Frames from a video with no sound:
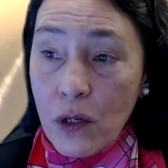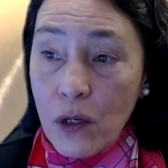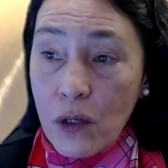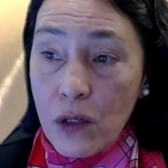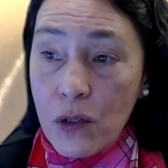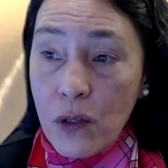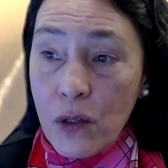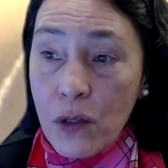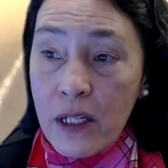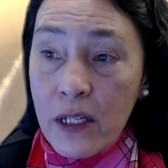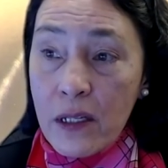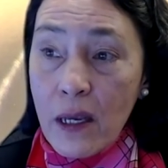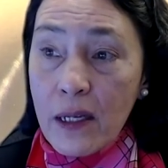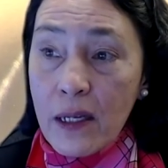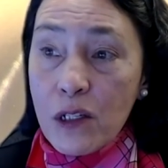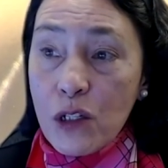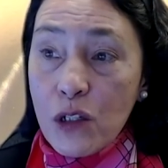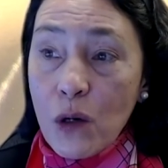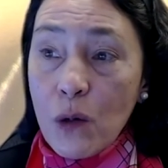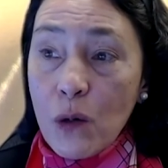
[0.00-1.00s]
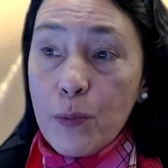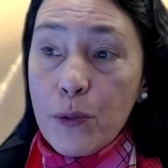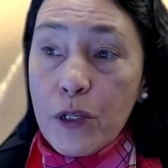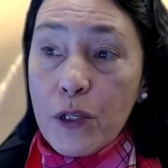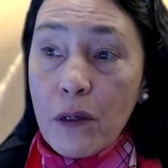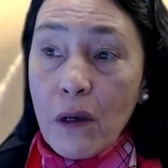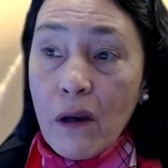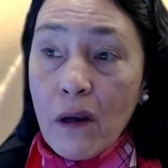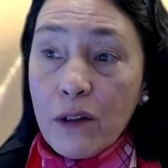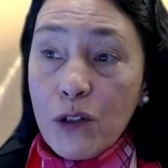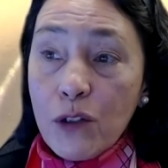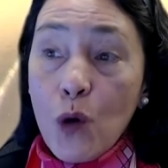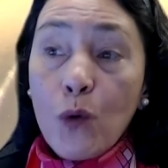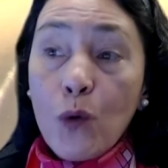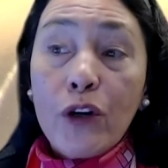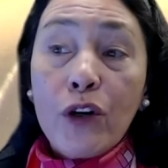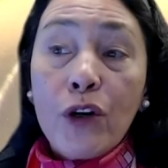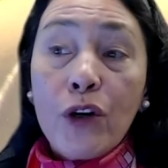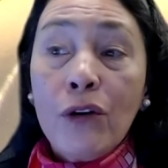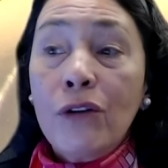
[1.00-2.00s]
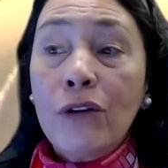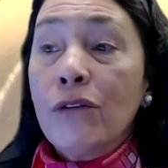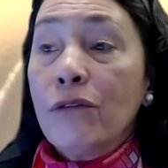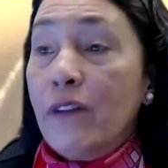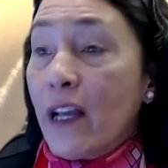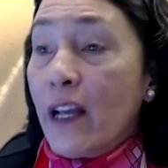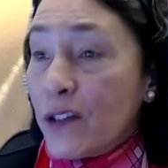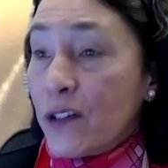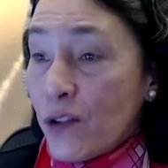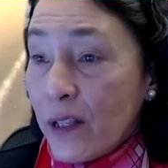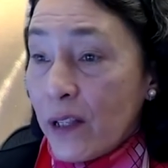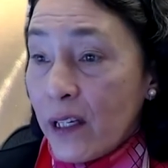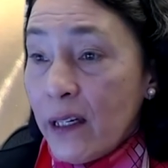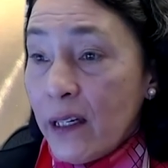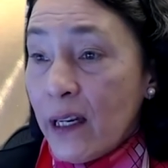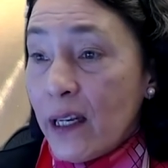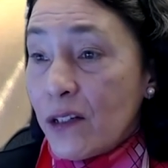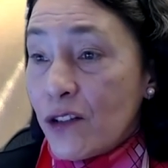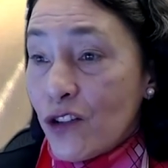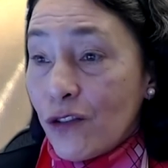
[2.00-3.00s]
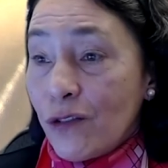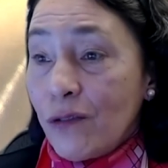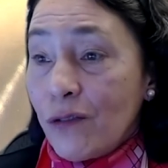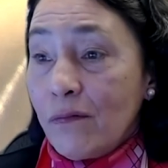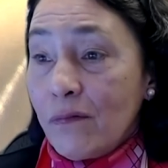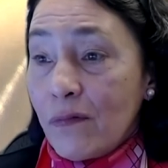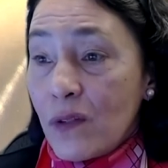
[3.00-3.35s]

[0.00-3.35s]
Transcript: So these isotopes uh, don't occur naturally in nature.